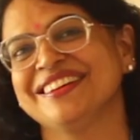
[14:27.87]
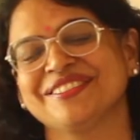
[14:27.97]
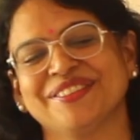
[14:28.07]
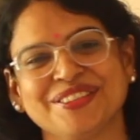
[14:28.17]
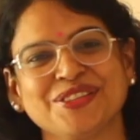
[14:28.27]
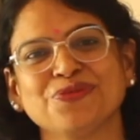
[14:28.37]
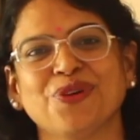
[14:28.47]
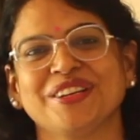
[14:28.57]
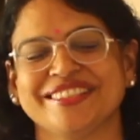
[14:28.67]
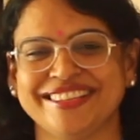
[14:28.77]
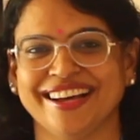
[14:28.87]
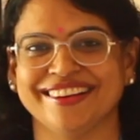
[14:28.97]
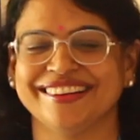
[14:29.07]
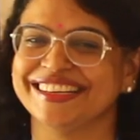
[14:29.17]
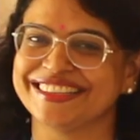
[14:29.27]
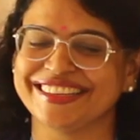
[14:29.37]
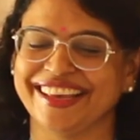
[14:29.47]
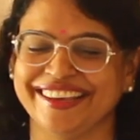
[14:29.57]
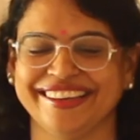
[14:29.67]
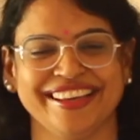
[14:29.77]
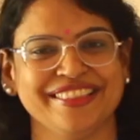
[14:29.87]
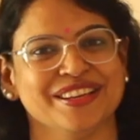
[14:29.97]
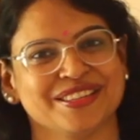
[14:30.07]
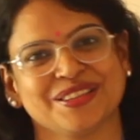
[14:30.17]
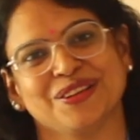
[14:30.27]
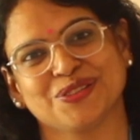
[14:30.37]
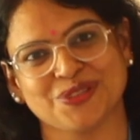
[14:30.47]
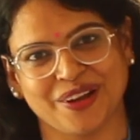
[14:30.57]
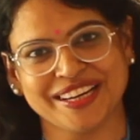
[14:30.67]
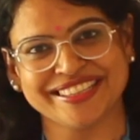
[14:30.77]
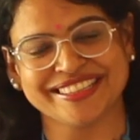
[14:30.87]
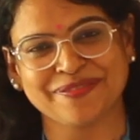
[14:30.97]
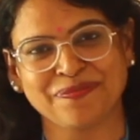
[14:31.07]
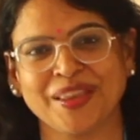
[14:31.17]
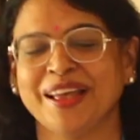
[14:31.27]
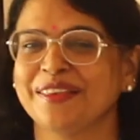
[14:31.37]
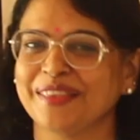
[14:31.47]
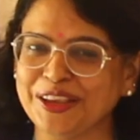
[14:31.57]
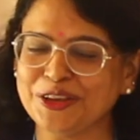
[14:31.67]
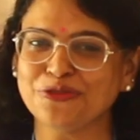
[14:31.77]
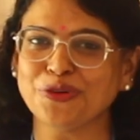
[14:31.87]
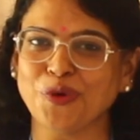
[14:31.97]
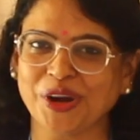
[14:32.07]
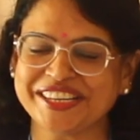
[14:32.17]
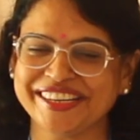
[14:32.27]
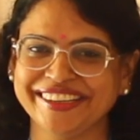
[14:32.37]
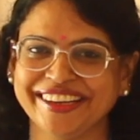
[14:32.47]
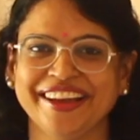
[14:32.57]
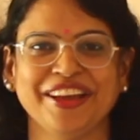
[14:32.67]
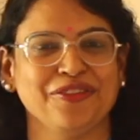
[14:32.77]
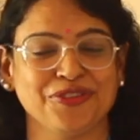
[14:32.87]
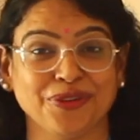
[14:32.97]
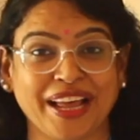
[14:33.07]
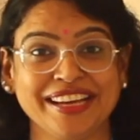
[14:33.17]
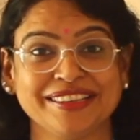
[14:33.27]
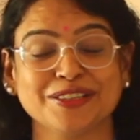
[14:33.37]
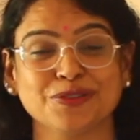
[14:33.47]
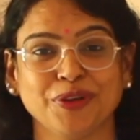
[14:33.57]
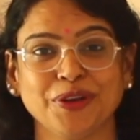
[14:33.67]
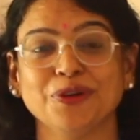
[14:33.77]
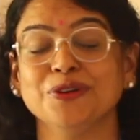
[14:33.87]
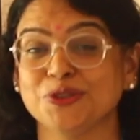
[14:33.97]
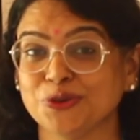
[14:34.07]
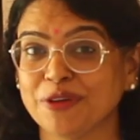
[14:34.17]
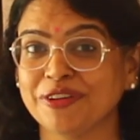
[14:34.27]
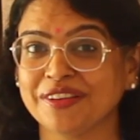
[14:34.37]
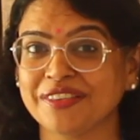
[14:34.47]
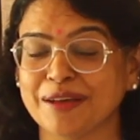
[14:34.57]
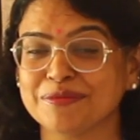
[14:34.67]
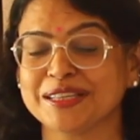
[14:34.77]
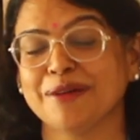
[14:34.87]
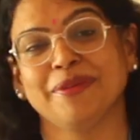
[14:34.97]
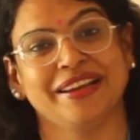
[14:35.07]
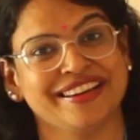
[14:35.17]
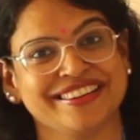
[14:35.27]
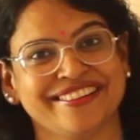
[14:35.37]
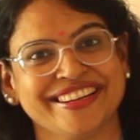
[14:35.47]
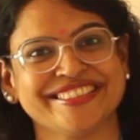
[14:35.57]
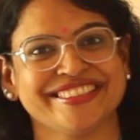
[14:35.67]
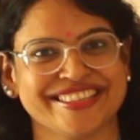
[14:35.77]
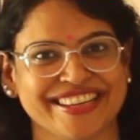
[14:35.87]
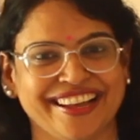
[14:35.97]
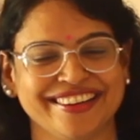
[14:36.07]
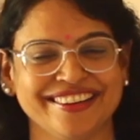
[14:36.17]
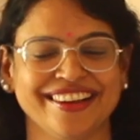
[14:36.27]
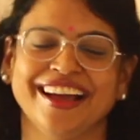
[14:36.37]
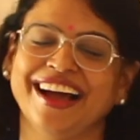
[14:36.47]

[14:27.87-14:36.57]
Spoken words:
So this is what Donne is saying in this sonnet. Thank you for watching. If you liked this video, do give it a thumbs up and encourage the channel.